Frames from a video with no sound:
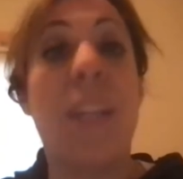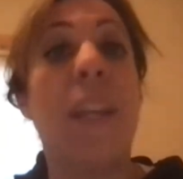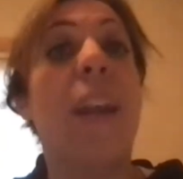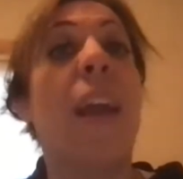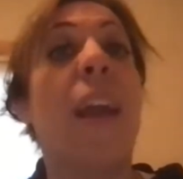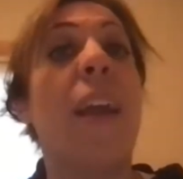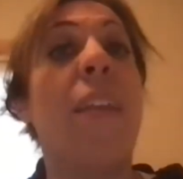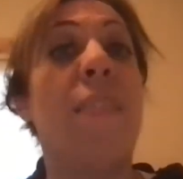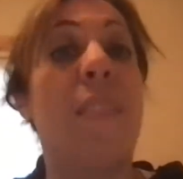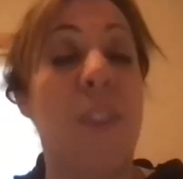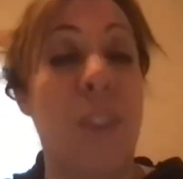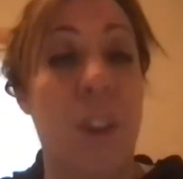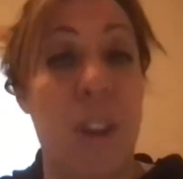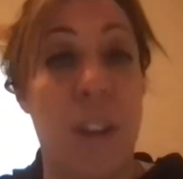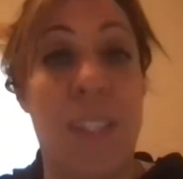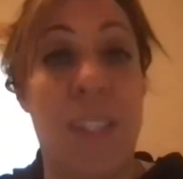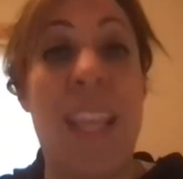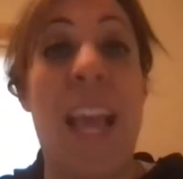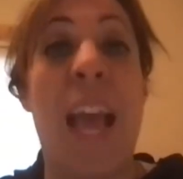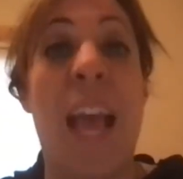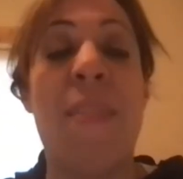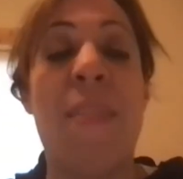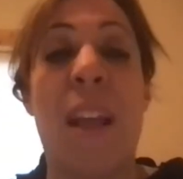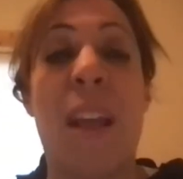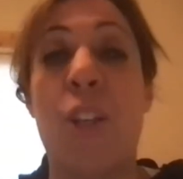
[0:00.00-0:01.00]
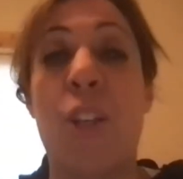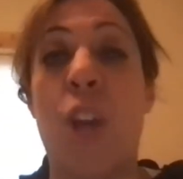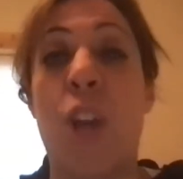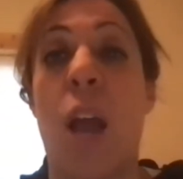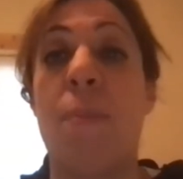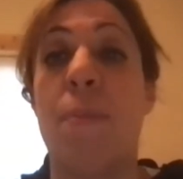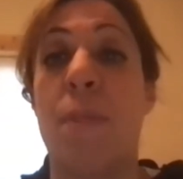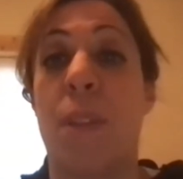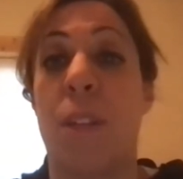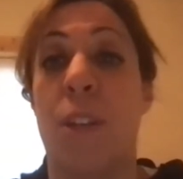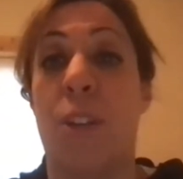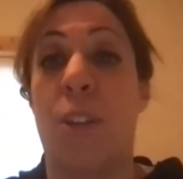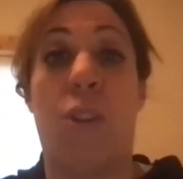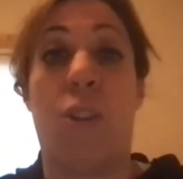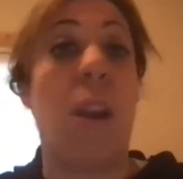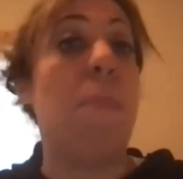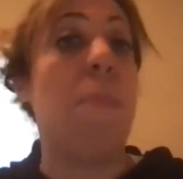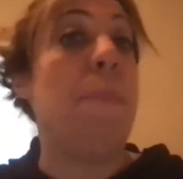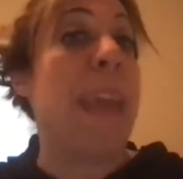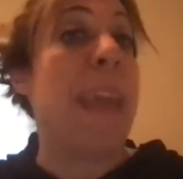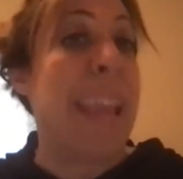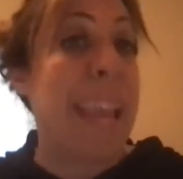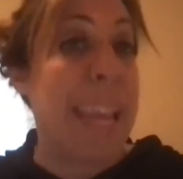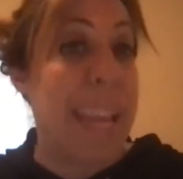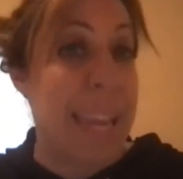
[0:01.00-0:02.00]
and and that job's going to create
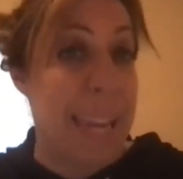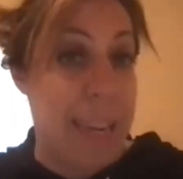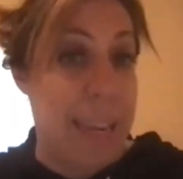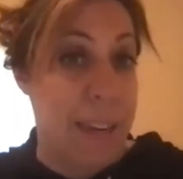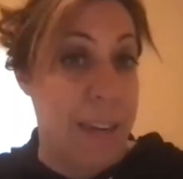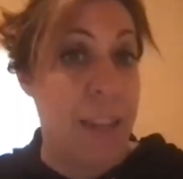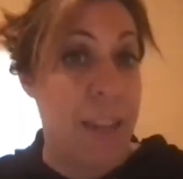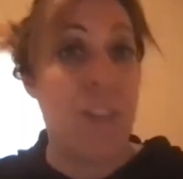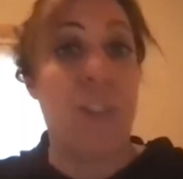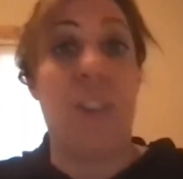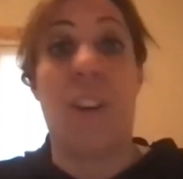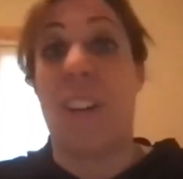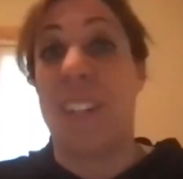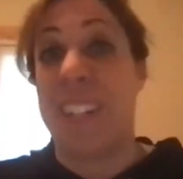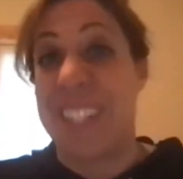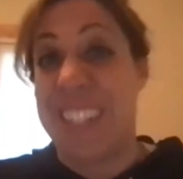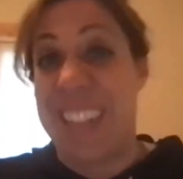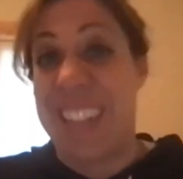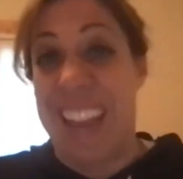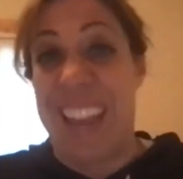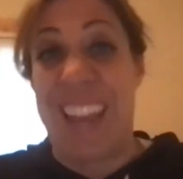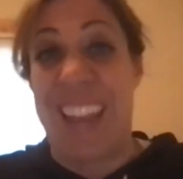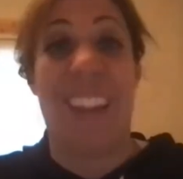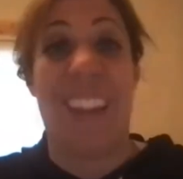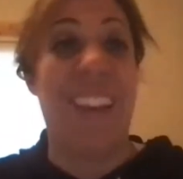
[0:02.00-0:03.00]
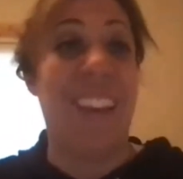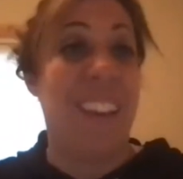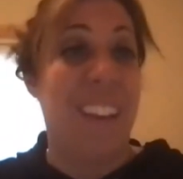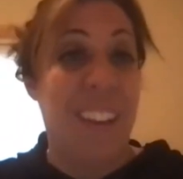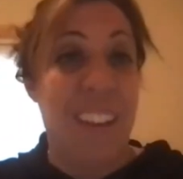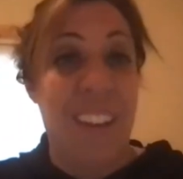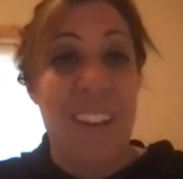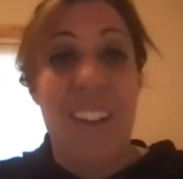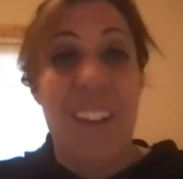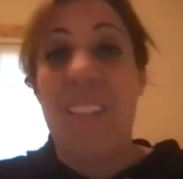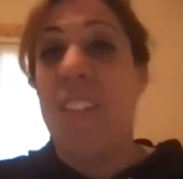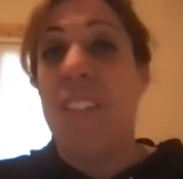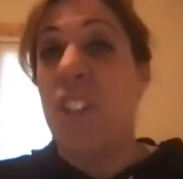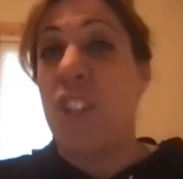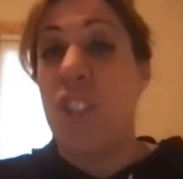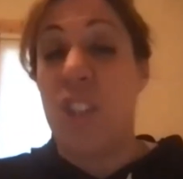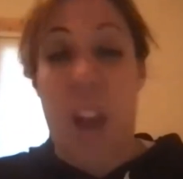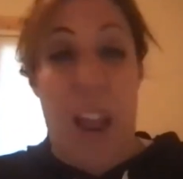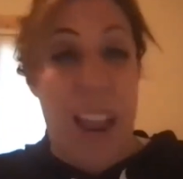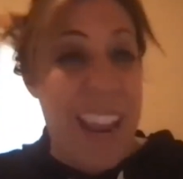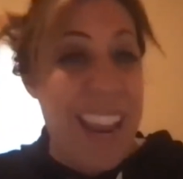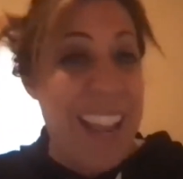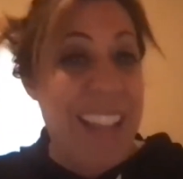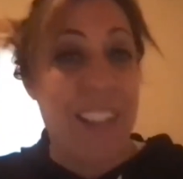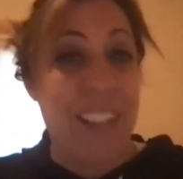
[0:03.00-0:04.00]
pain and you're going to say this i
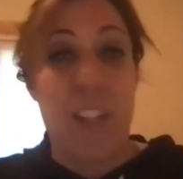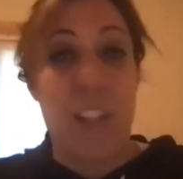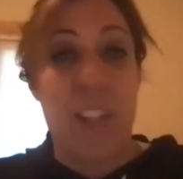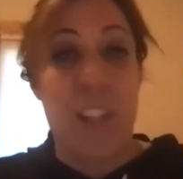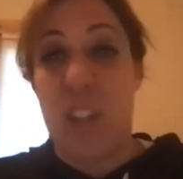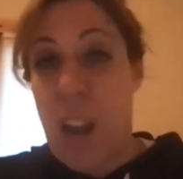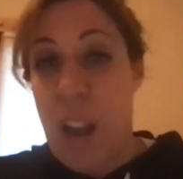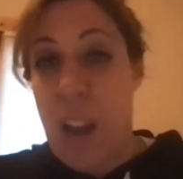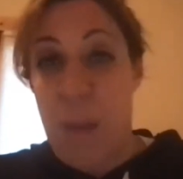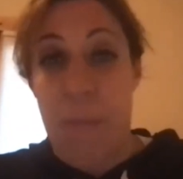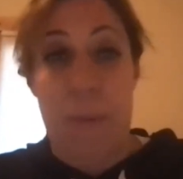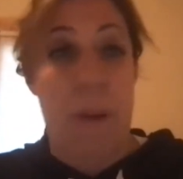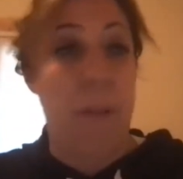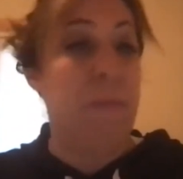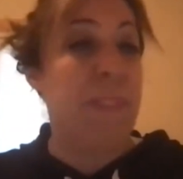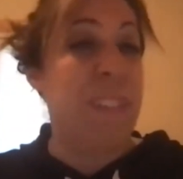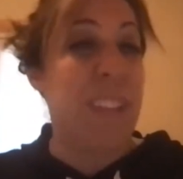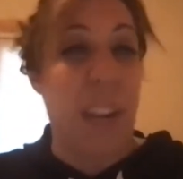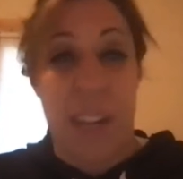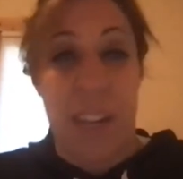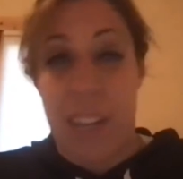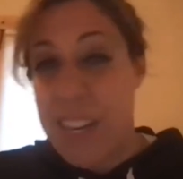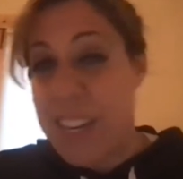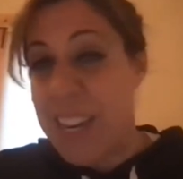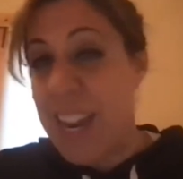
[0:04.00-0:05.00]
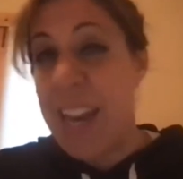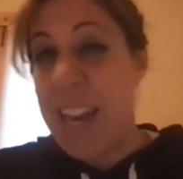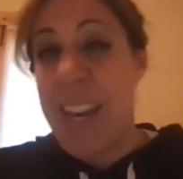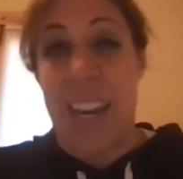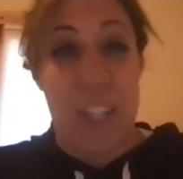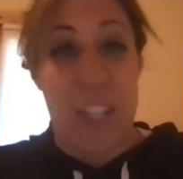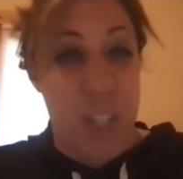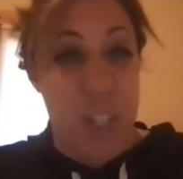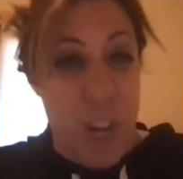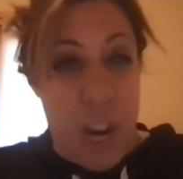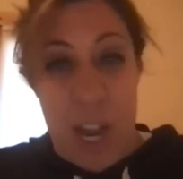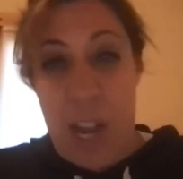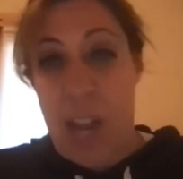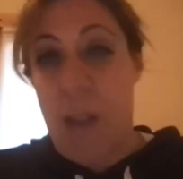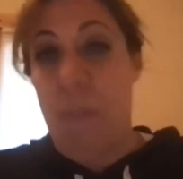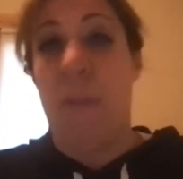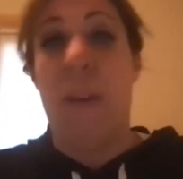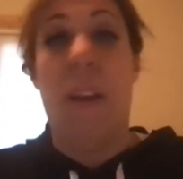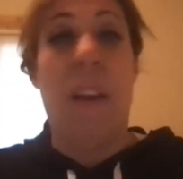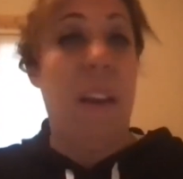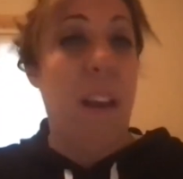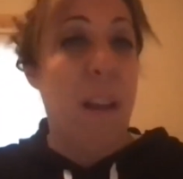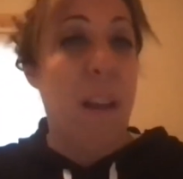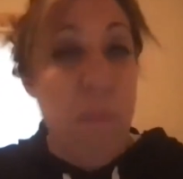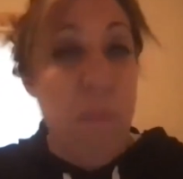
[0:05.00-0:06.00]
hate this job i'm stuck in a dead end job
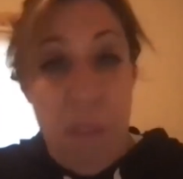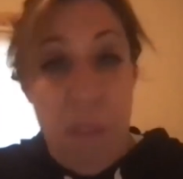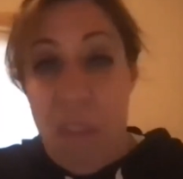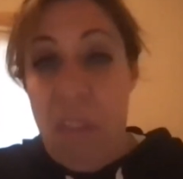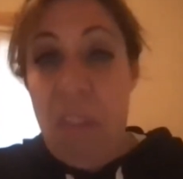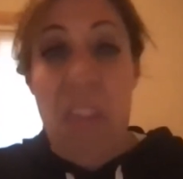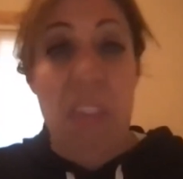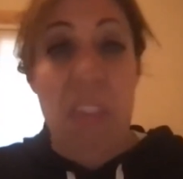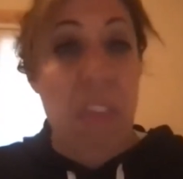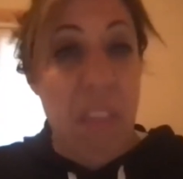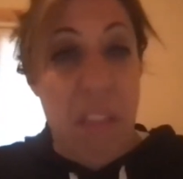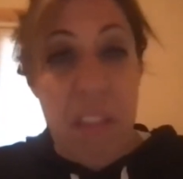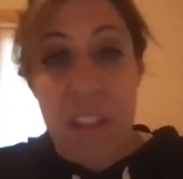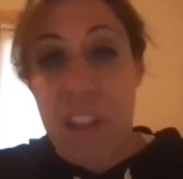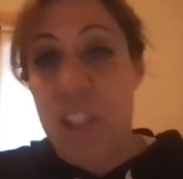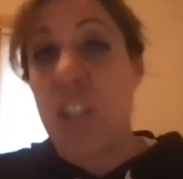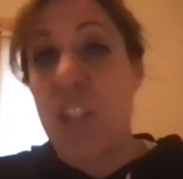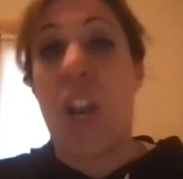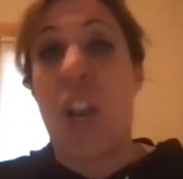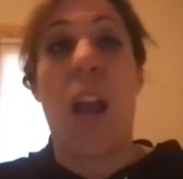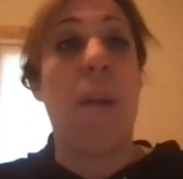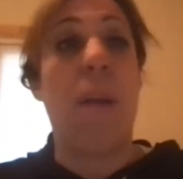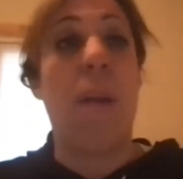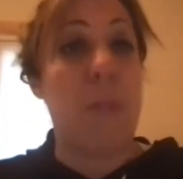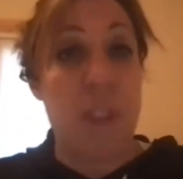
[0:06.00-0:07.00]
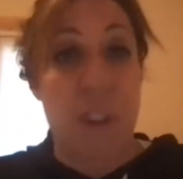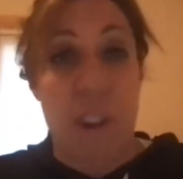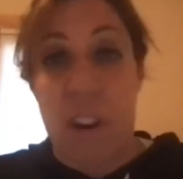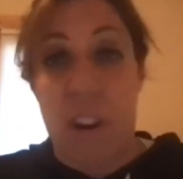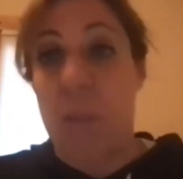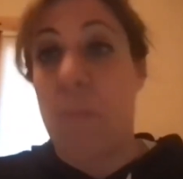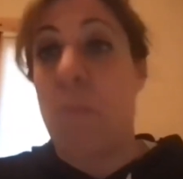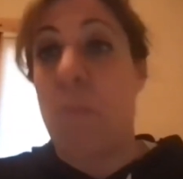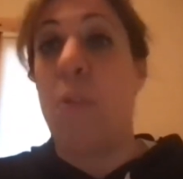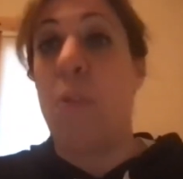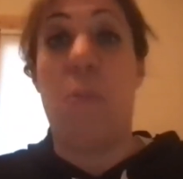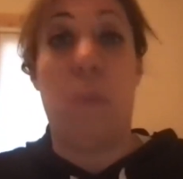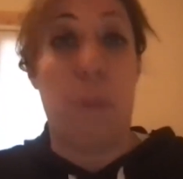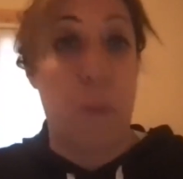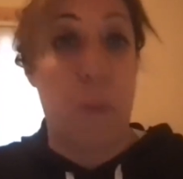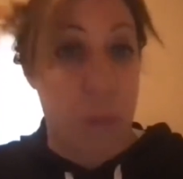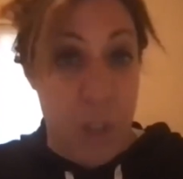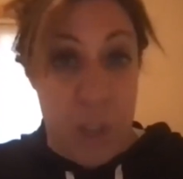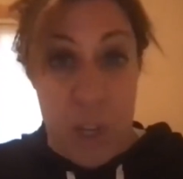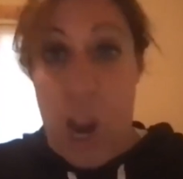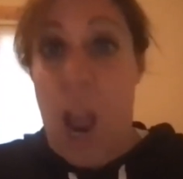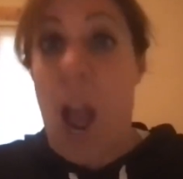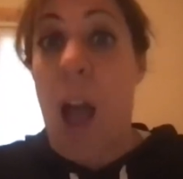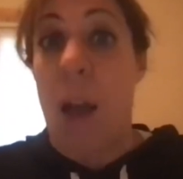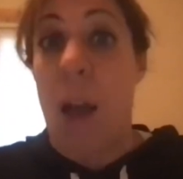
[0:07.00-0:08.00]
this job and you're going to poo poo the
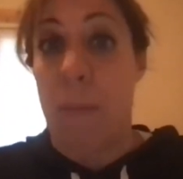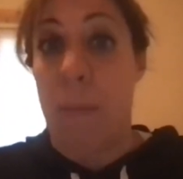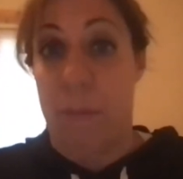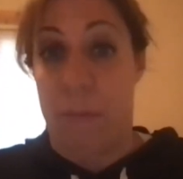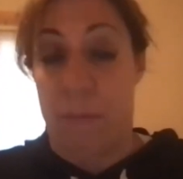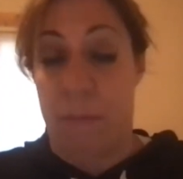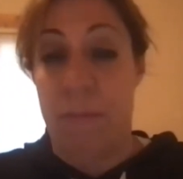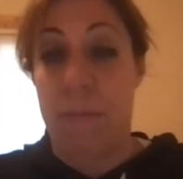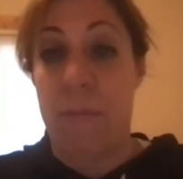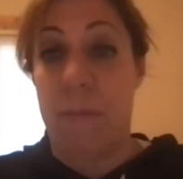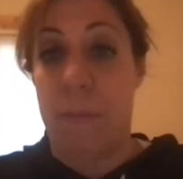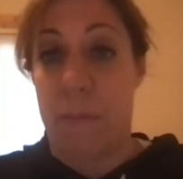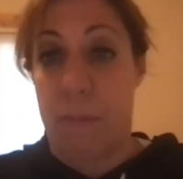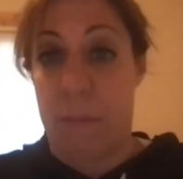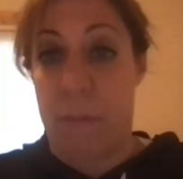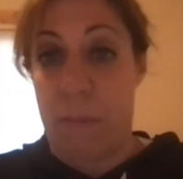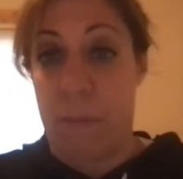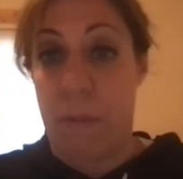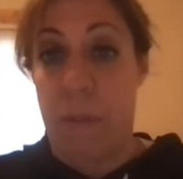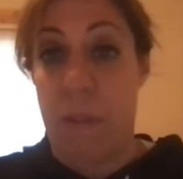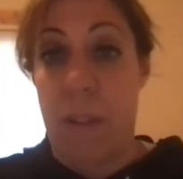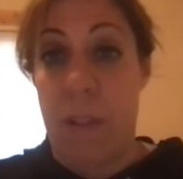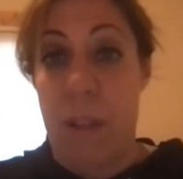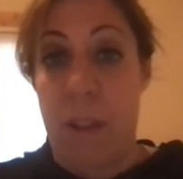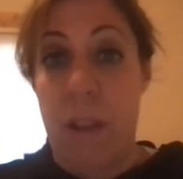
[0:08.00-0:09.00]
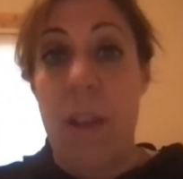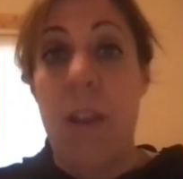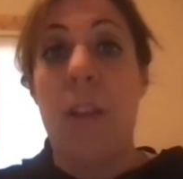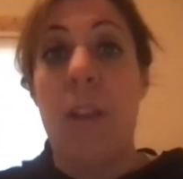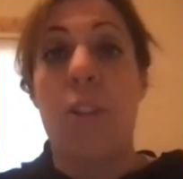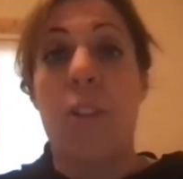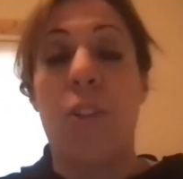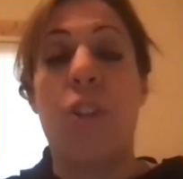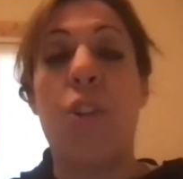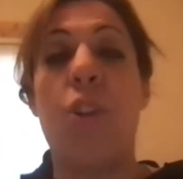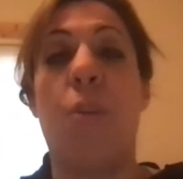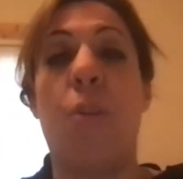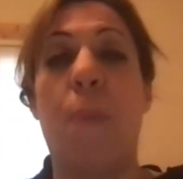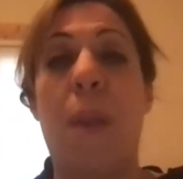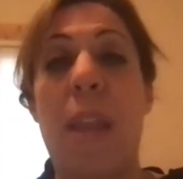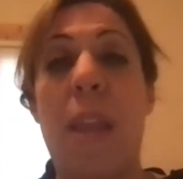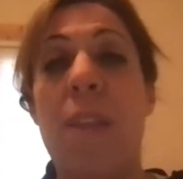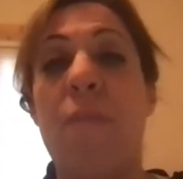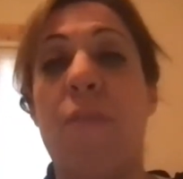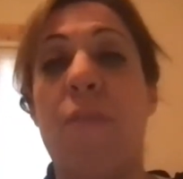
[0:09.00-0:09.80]
job so your pain